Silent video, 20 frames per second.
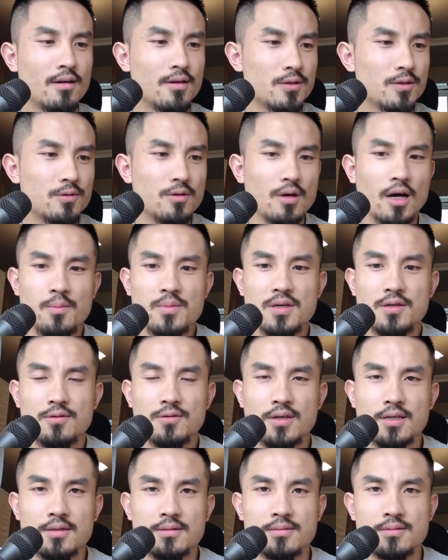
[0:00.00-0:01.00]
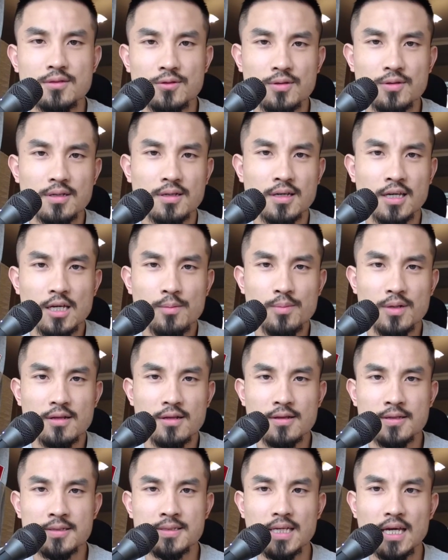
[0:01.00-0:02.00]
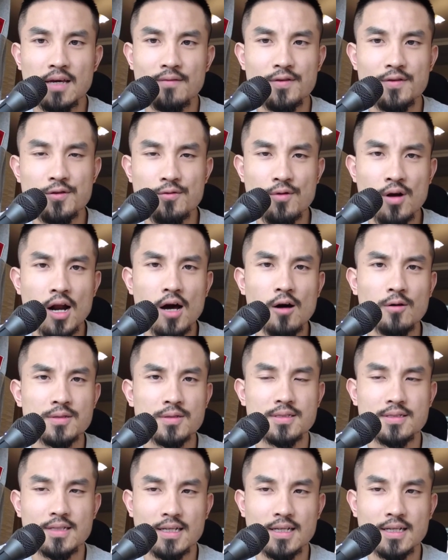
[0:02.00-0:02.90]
you can keep it in a safe in your house.